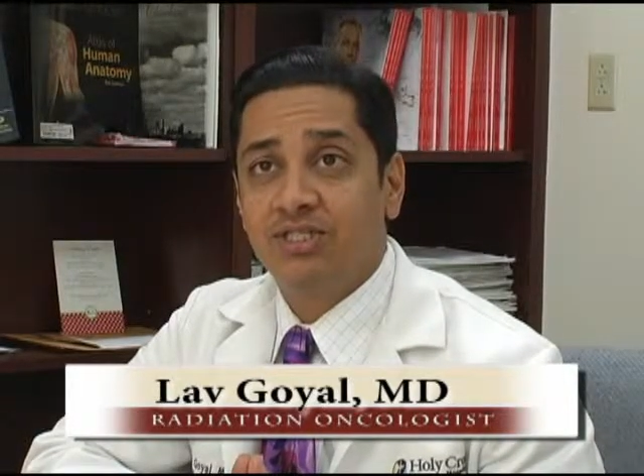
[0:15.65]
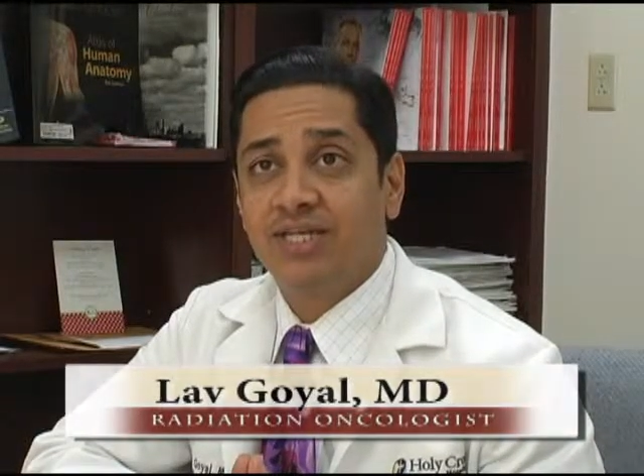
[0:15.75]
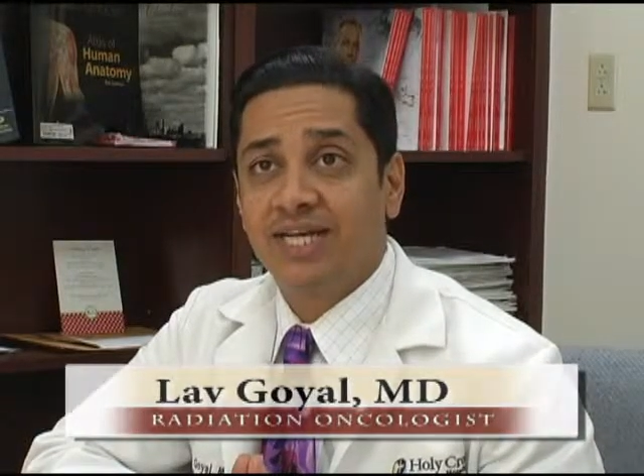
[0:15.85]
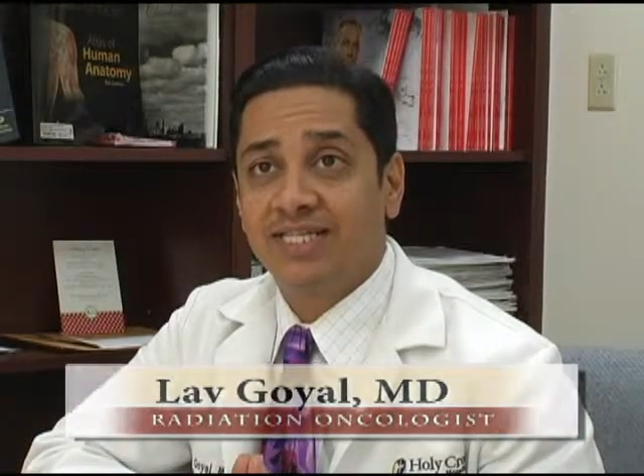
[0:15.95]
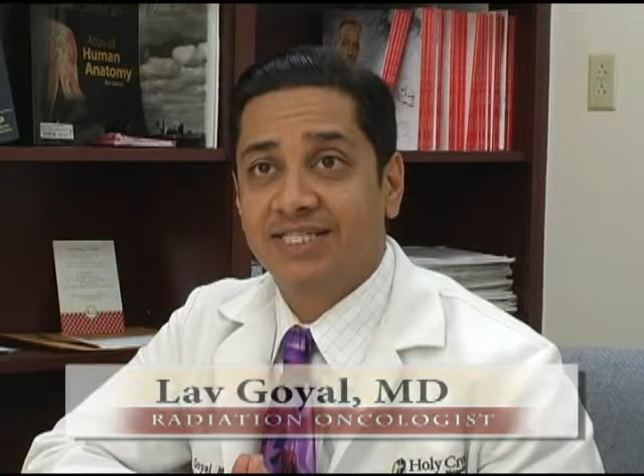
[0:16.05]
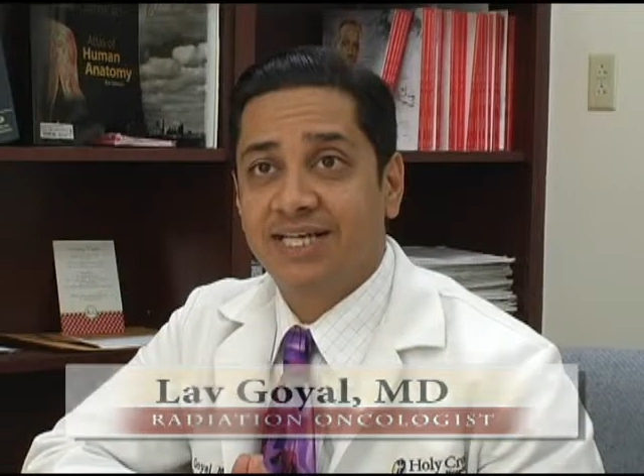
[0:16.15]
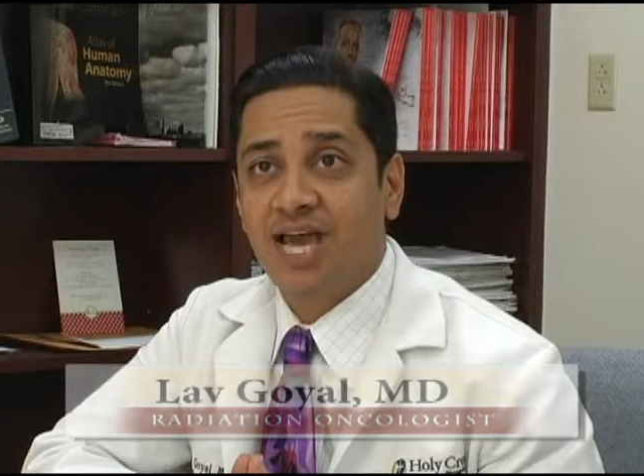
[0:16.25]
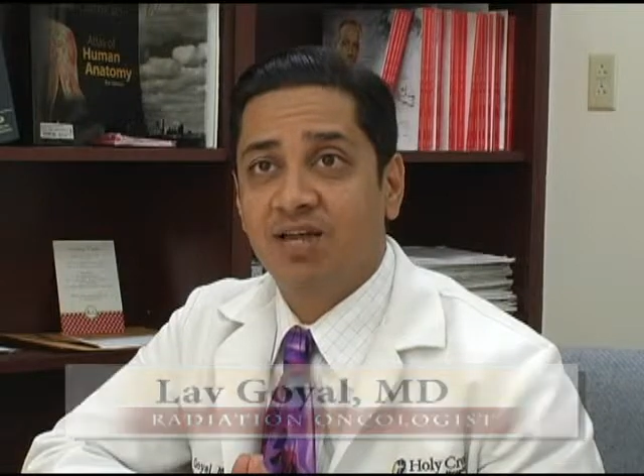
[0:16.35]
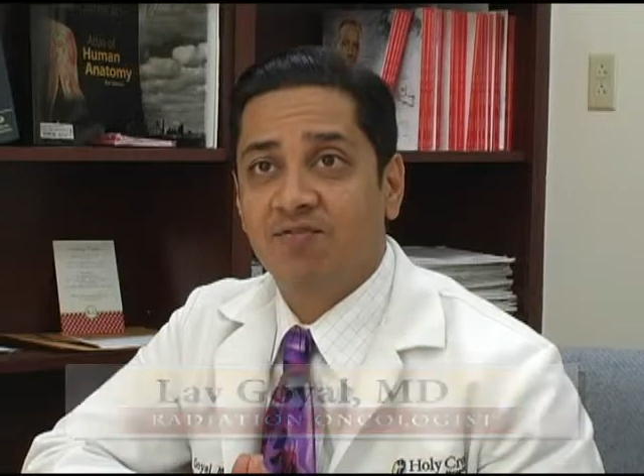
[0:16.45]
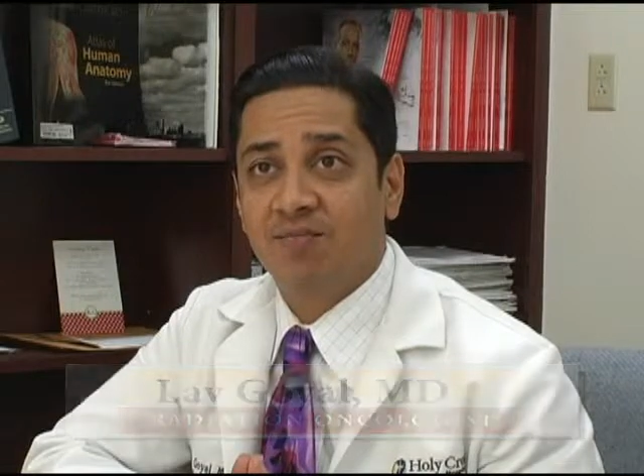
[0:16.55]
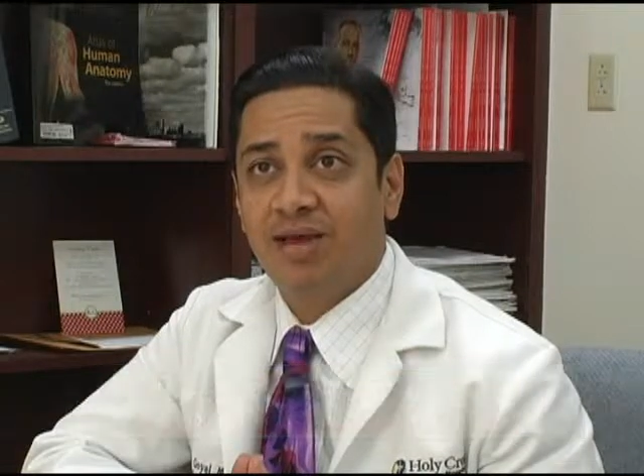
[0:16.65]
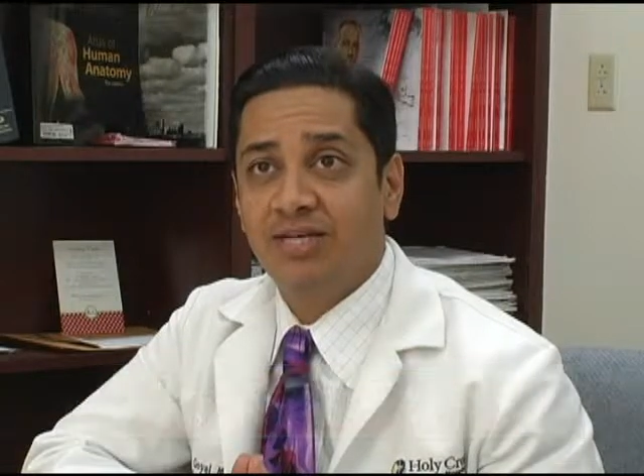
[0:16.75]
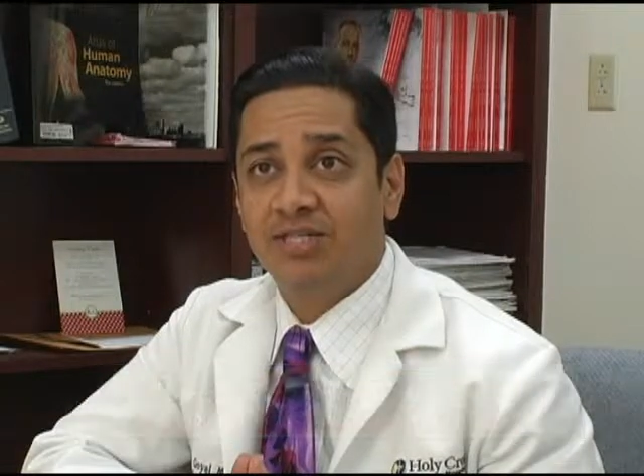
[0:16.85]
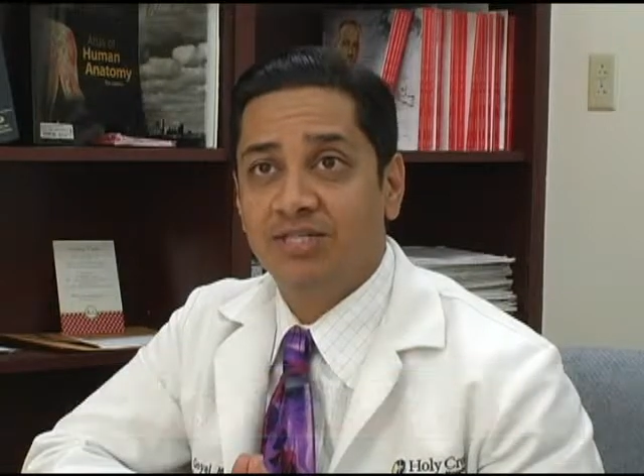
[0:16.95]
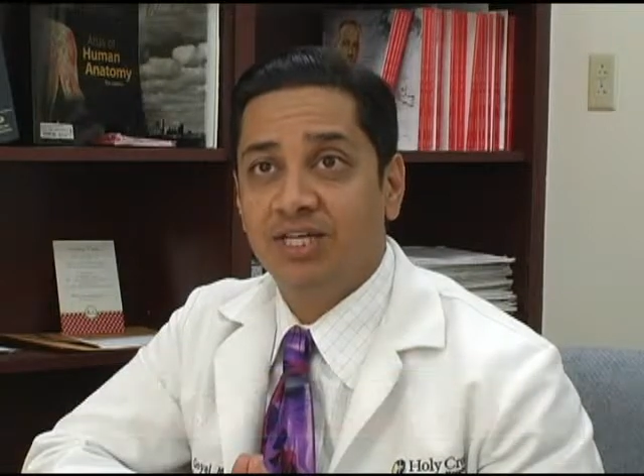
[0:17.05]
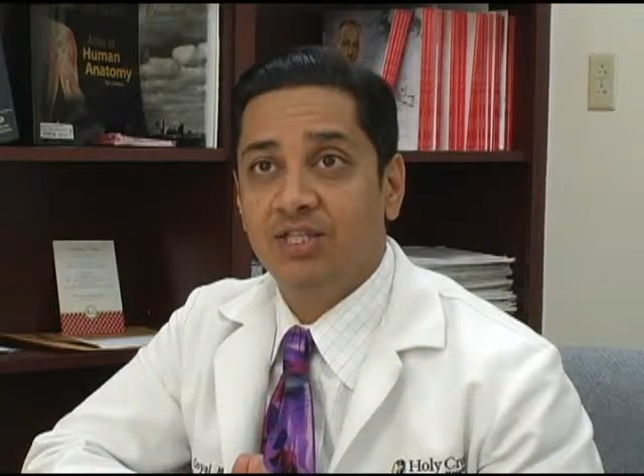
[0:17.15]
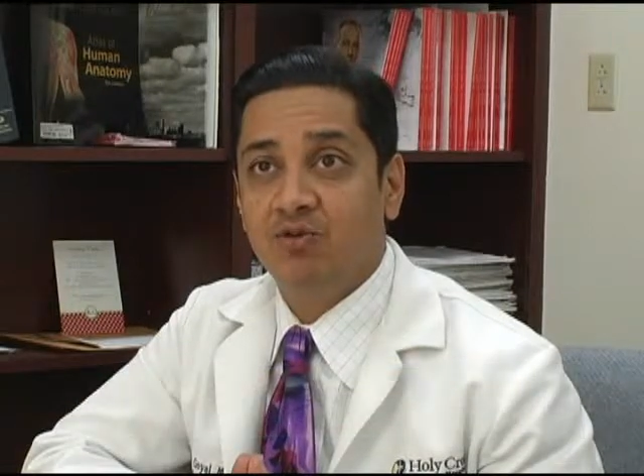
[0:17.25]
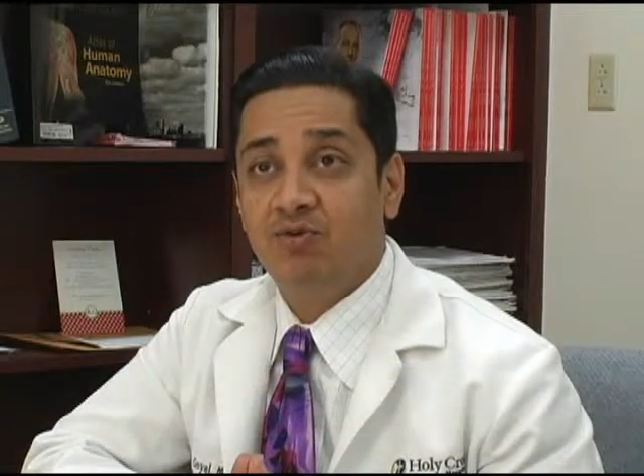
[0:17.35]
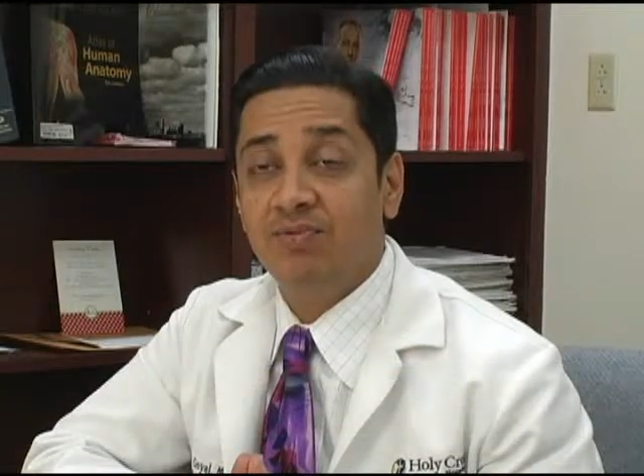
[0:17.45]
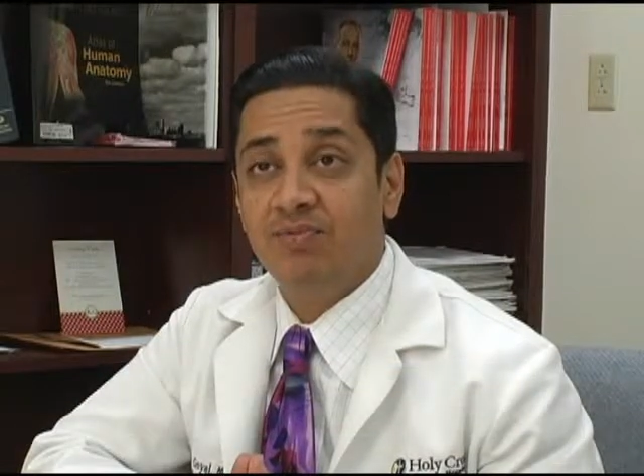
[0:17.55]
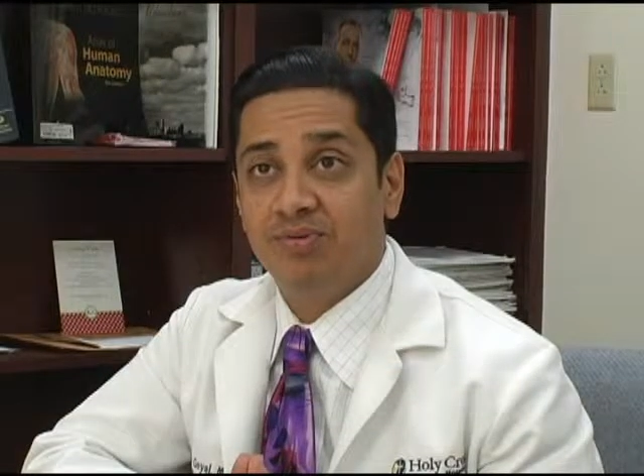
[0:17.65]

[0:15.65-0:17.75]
take a scan of the patient in the treatment